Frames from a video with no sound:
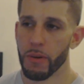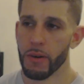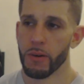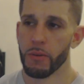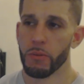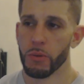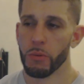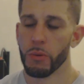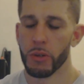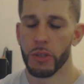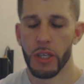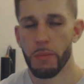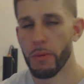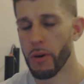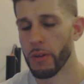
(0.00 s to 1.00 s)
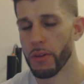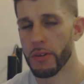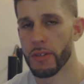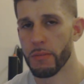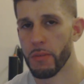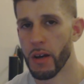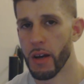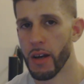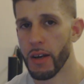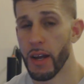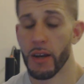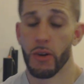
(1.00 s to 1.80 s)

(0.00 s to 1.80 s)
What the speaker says: But we'll keep all this in mind.